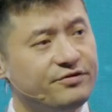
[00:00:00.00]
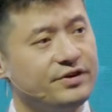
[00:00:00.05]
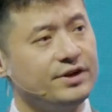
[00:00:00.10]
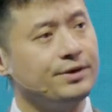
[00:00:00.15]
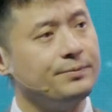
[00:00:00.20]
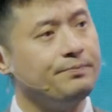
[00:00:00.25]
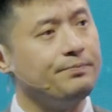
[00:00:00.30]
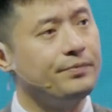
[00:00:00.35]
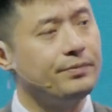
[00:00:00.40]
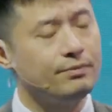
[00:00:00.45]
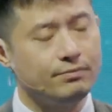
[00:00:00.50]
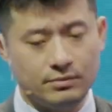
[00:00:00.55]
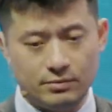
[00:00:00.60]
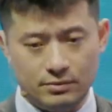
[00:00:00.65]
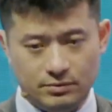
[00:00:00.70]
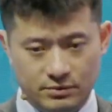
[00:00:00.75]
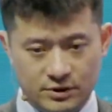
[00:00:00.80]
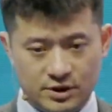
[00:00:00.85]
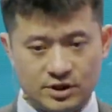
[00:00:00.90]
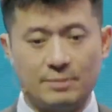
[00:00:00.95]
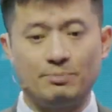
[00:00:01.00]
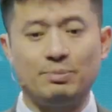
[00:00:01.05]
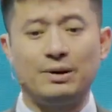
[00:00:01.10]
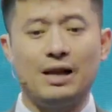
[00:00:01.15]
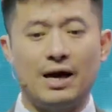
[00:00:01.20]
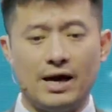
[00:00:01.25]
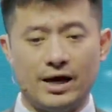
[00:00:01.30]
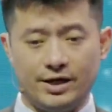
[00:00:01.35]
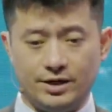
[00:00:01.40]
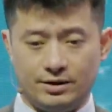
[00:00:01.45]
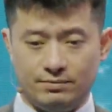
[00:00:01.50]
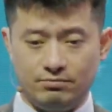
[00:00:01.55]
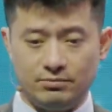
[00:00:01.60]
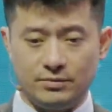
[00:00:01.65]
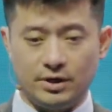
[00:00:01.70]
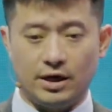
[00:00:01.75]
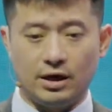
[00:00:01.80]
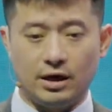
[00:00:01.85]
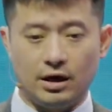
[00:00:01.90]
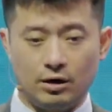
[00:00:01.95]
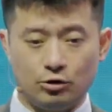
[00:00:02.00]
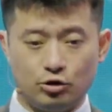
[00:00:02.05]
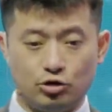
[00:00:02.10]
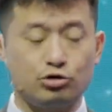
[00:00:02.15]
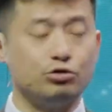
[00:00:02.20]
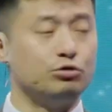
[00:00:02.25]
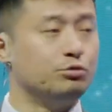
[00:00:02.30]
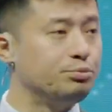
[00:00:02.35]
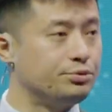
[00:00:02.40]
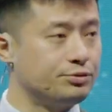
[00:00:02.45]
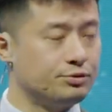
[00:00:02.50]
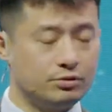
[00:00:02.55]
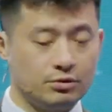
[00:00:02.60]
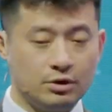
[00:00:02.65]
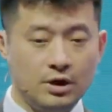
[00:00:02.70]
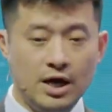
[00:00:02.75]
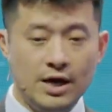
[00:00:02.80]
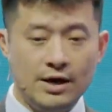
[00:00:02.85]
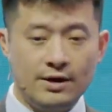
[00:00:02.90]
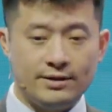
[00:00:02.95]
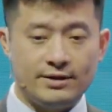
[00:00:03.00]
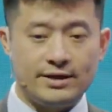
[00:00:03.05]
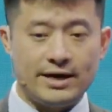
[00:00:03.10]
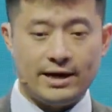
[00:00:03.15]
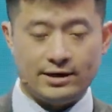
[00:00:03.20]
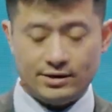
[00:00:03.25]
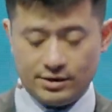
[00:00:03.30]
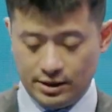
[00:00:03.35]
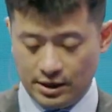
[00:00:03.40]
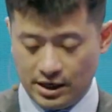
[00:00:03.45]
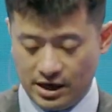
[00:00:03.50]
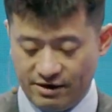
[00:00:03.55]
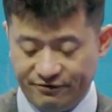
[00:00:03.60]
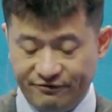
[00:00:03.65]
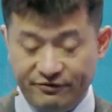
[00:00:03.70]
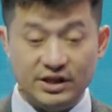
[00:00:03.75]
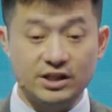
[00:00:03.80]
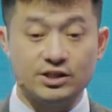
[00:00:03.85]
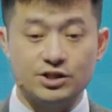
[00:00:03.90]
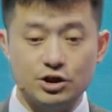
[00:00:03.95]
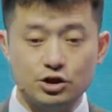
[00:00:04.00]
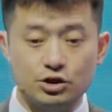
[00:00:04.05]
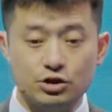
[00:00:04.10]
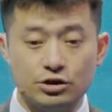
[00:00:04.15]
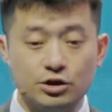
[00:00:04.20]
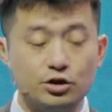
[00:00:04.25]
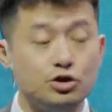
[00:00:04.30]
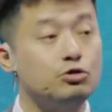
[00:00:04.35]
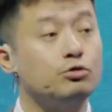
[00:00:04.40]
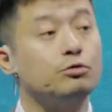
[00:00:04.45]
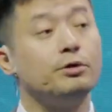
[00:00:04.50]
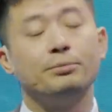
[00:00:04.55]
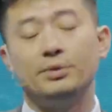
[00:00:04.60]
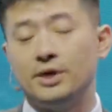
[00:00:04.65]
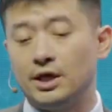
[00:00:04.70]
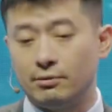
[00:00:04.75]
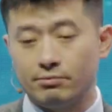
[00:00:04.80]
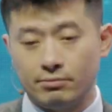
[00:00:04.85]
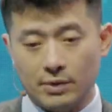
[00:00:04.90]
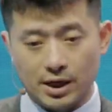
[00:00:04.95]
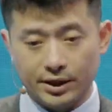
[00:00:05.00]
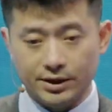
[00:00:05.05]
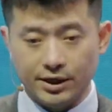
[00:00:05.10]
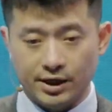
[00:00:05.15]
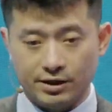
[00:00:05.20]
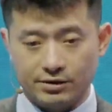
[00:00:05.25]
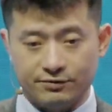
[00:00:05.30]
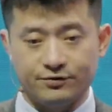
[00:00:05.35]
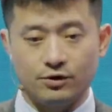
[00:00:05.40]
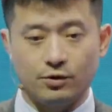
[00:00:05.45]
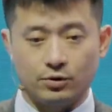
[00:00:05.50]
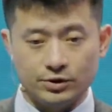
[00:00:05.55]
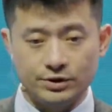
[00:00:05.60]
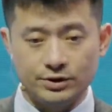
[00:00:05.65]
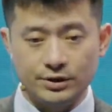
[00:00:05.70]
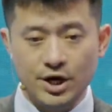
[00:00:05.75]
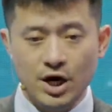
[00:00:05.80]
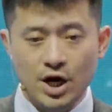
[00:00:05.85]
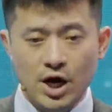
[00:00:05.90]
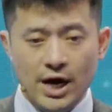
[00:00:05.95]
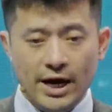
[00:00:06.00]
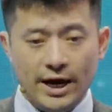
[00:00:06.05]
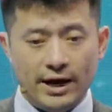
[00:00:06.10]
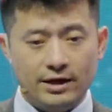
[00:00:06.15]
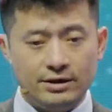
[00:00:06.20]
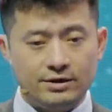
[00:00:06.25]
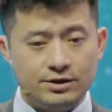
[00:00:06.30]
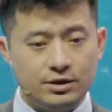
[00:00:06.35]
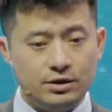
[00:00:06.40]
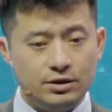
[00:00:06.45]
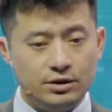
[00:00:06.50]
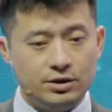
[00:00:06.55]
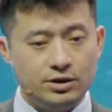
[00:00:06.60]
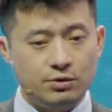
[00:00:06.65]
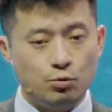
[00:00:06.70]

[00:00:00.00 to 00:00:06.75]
a supply group that feeds into the European market, of course. And the